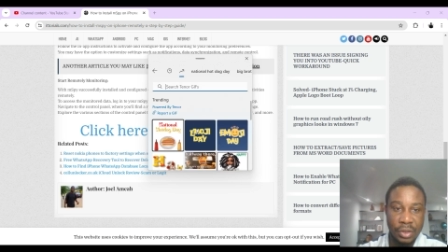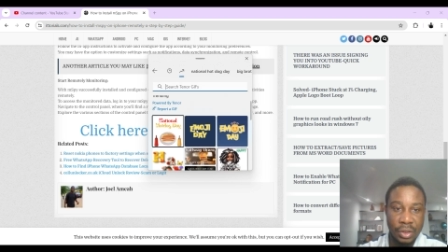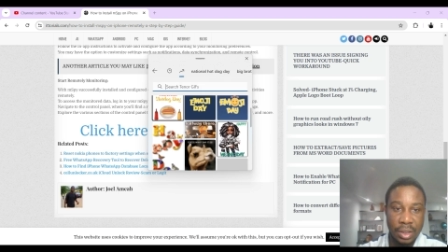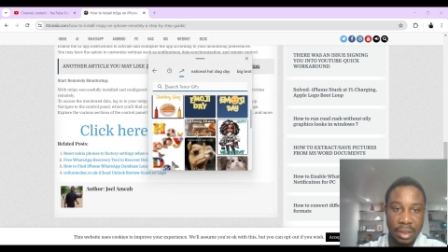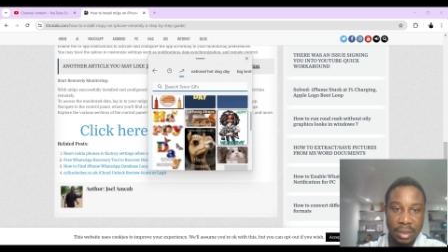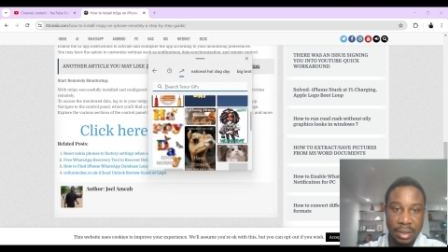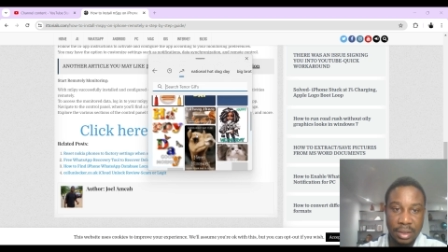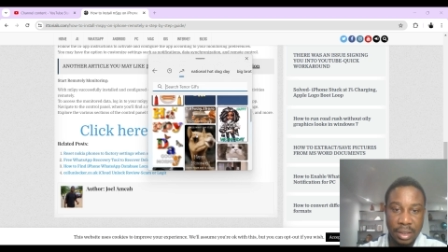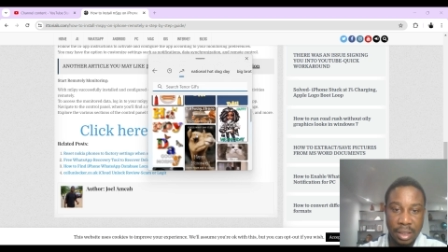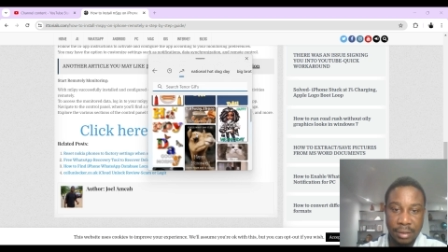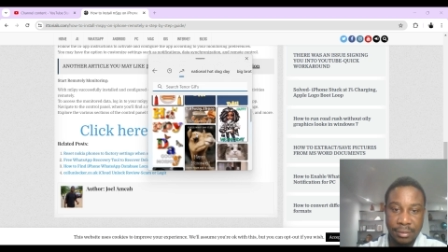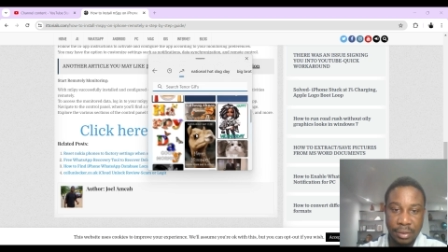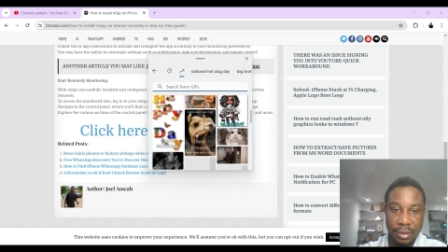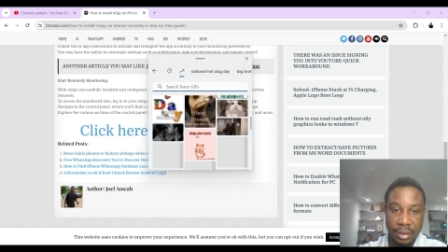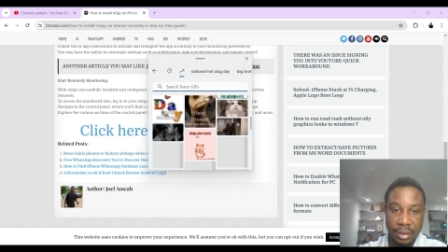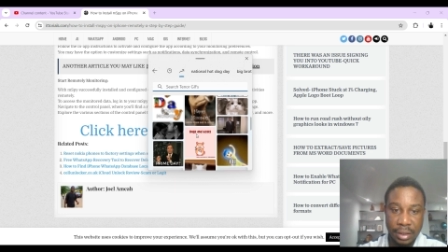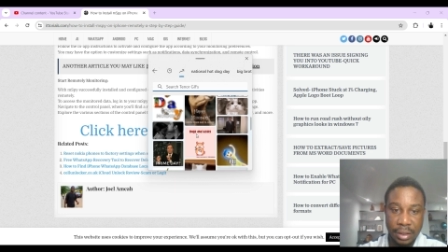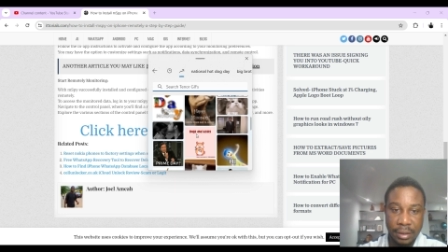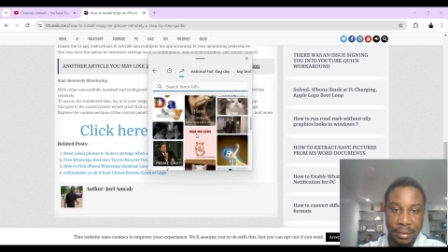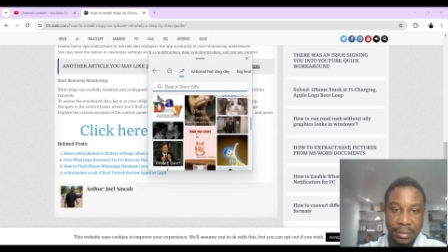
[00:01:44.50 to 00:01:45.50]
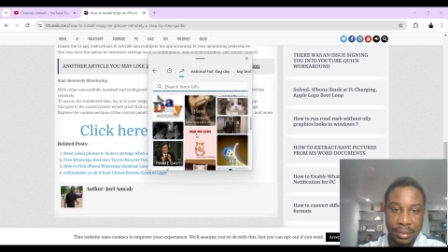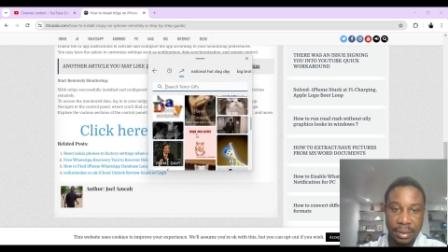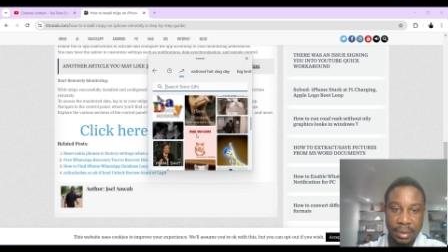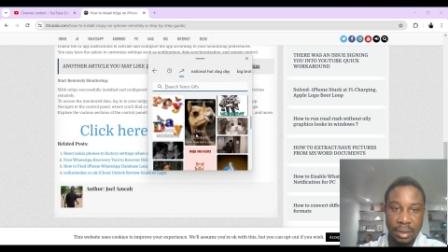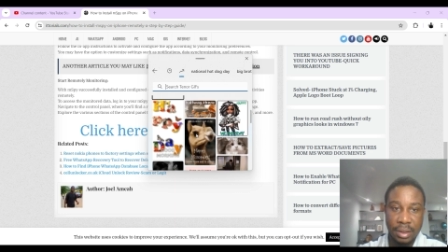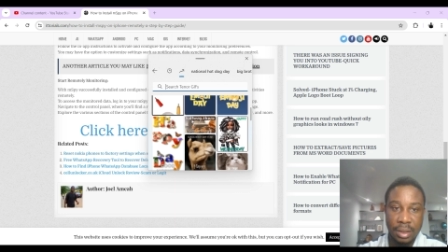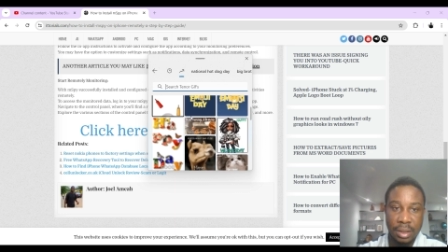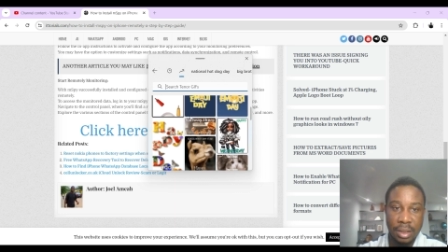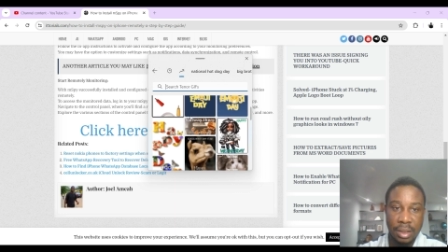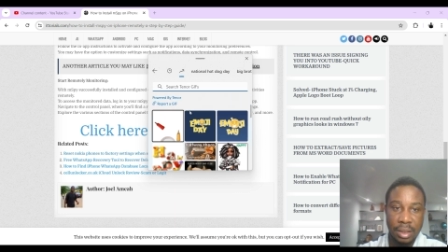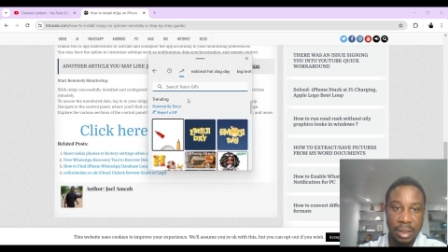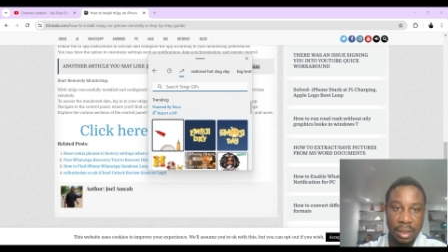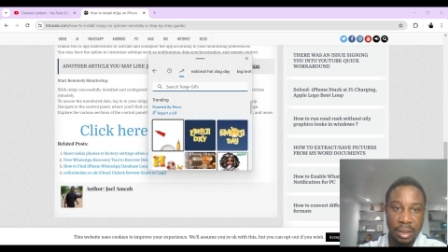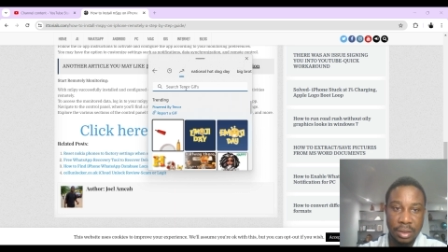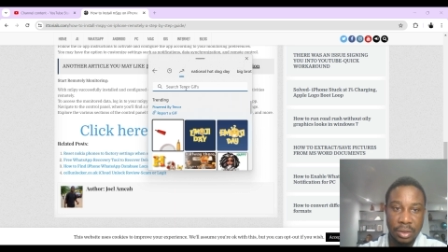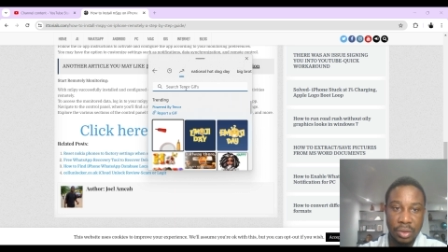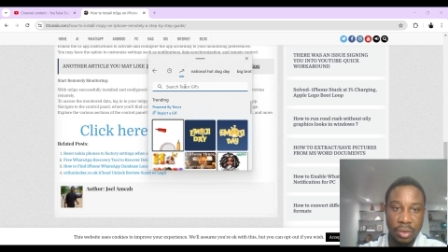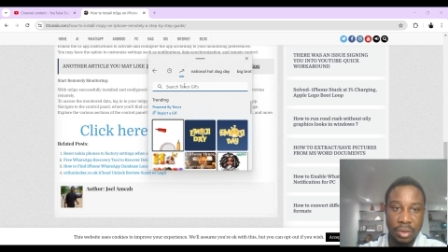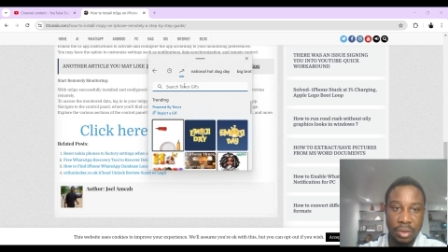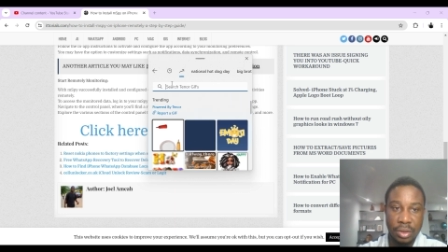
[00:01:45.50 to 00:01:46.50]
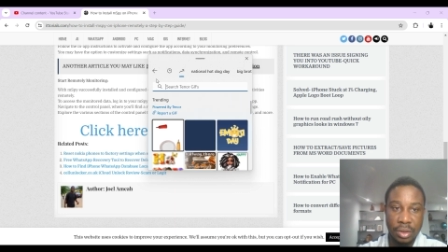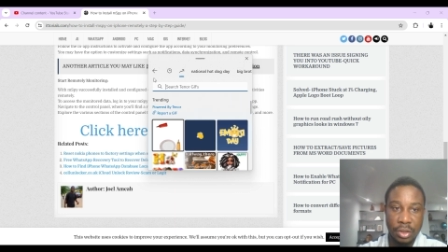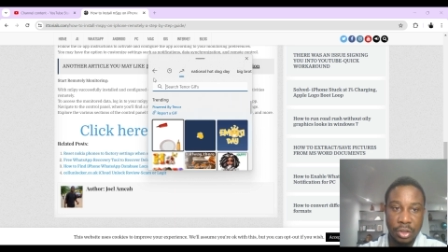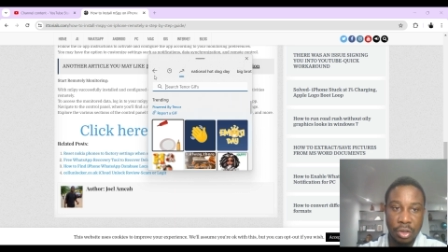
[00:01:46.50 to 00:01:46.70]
You can search for GIFs and use